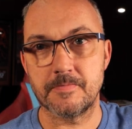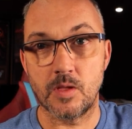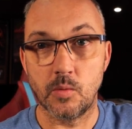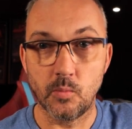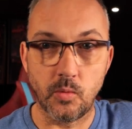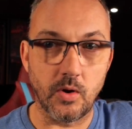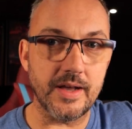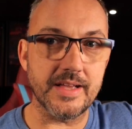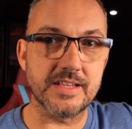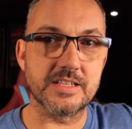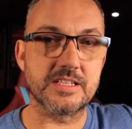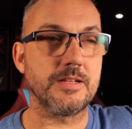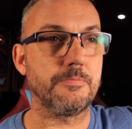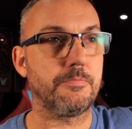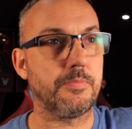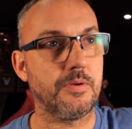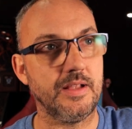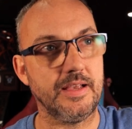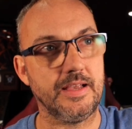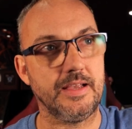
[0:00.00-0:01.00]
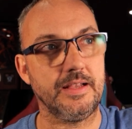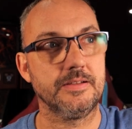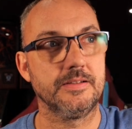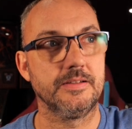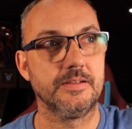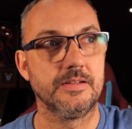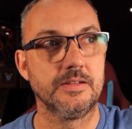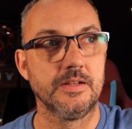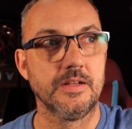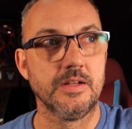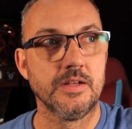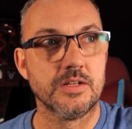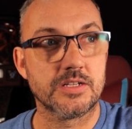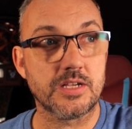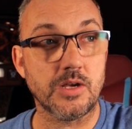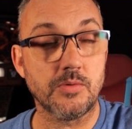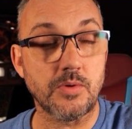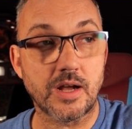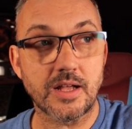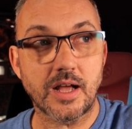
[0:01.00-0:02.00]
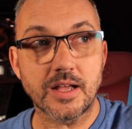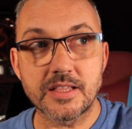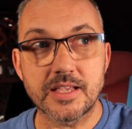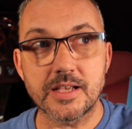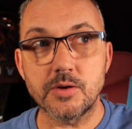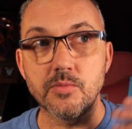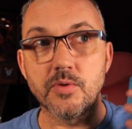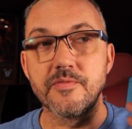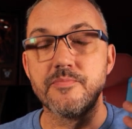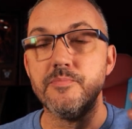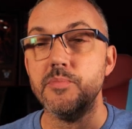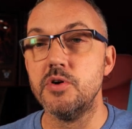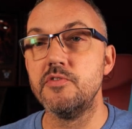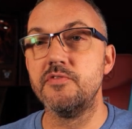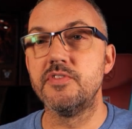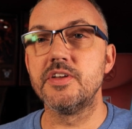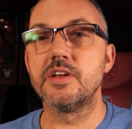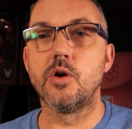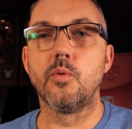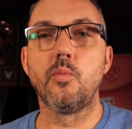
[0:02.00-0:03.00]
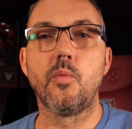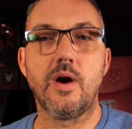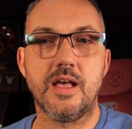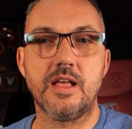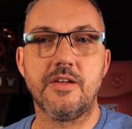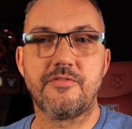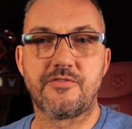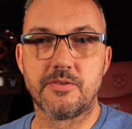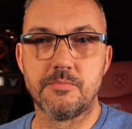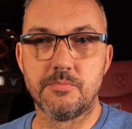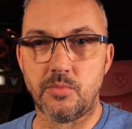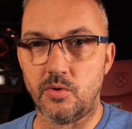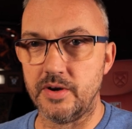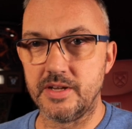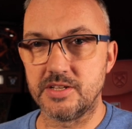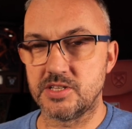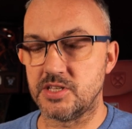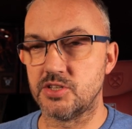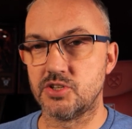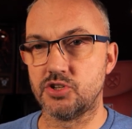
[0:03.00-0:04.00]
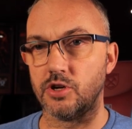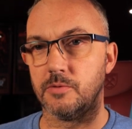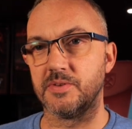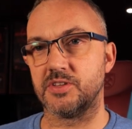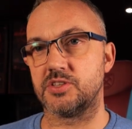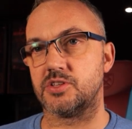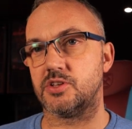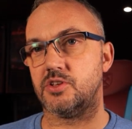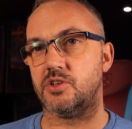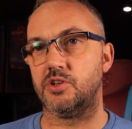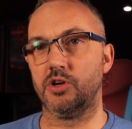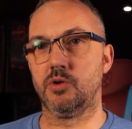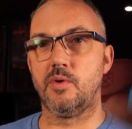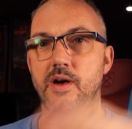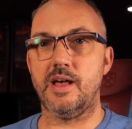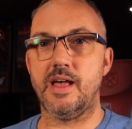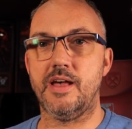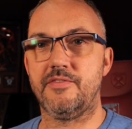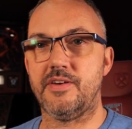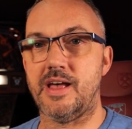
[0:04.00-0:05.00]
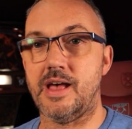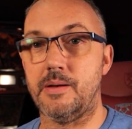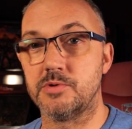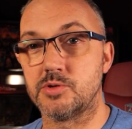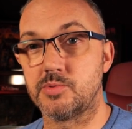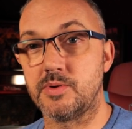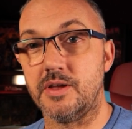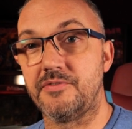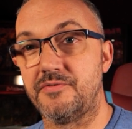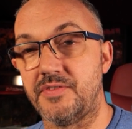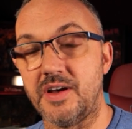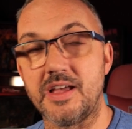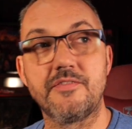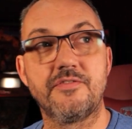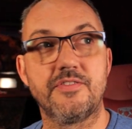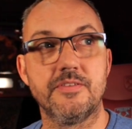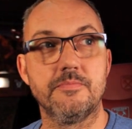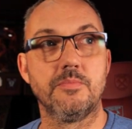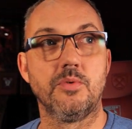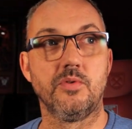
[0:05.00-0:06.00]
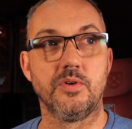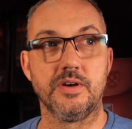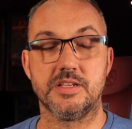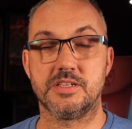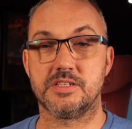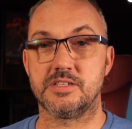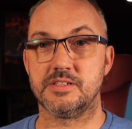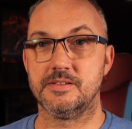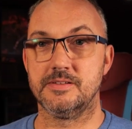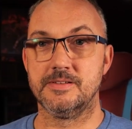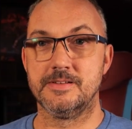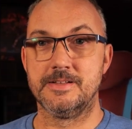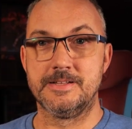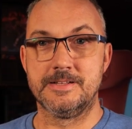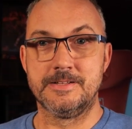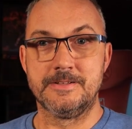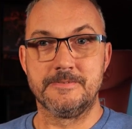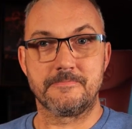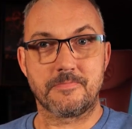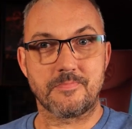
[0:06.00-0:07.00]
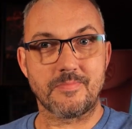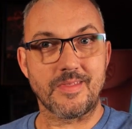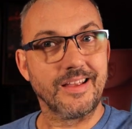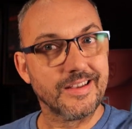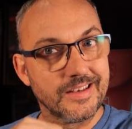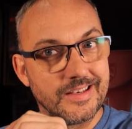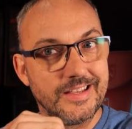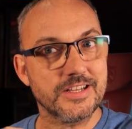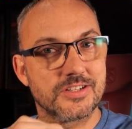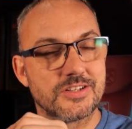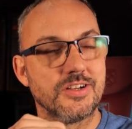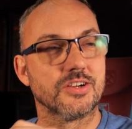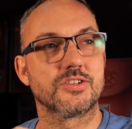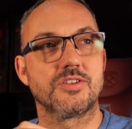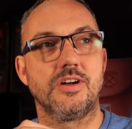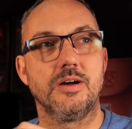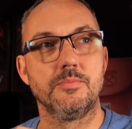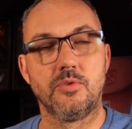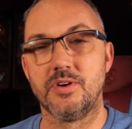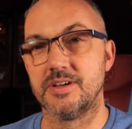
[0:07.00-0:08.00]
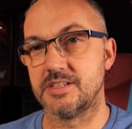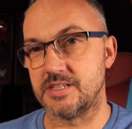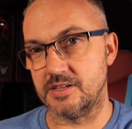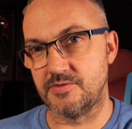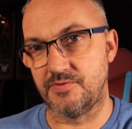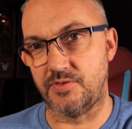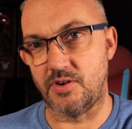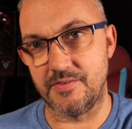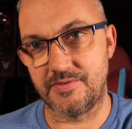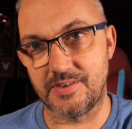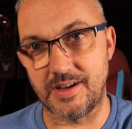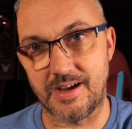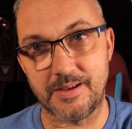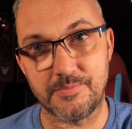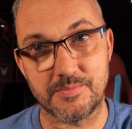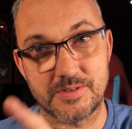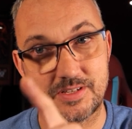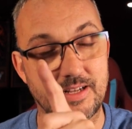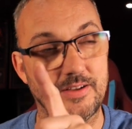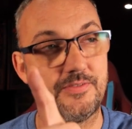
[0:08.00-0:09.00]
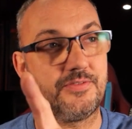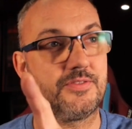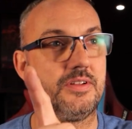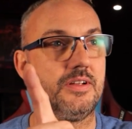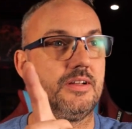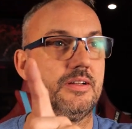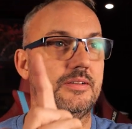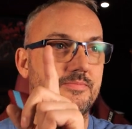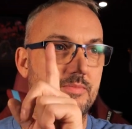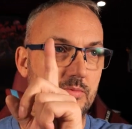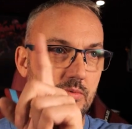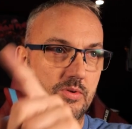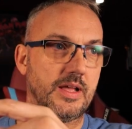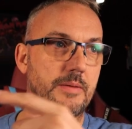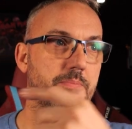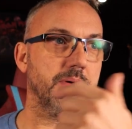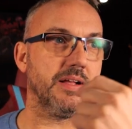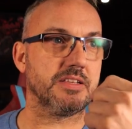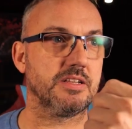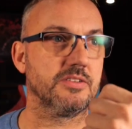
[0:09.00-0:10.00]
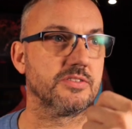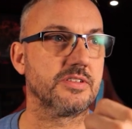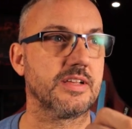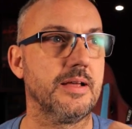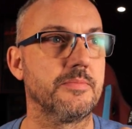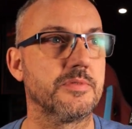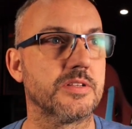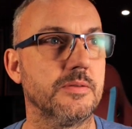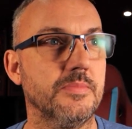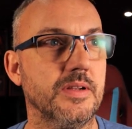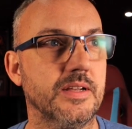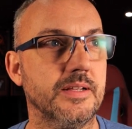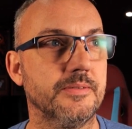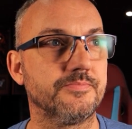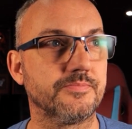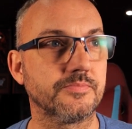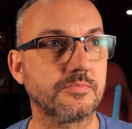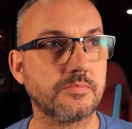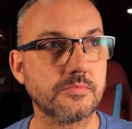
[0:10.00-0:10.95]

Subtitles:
What is the plan? So I think we're moving away from Moyes' job is secure, whatever happens, we have faith in Moyes. This looks like Moyes has 5 games left. We'll get back to those games in a minute.